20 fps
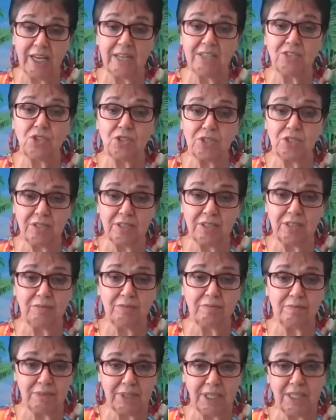answer
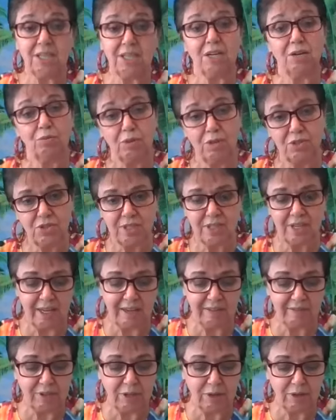you and he will
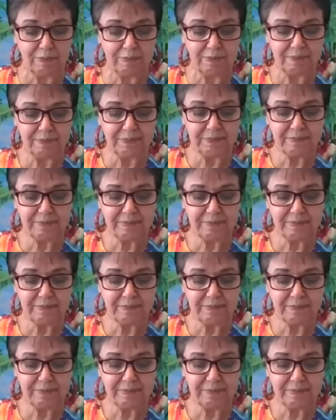save you.